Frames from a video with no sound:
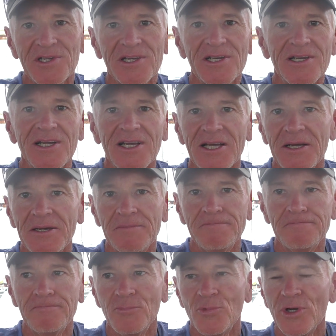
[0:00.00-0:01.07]

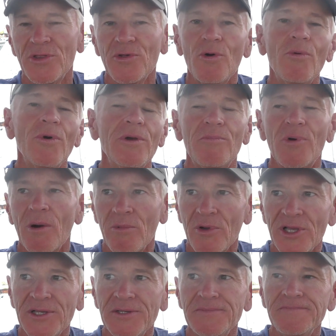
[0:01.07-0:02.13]
and we thought we'd
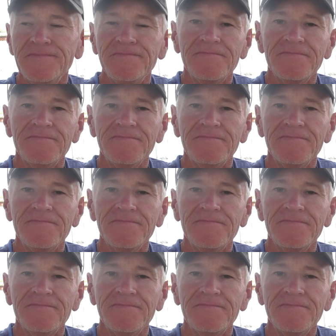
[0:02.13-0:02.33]
probably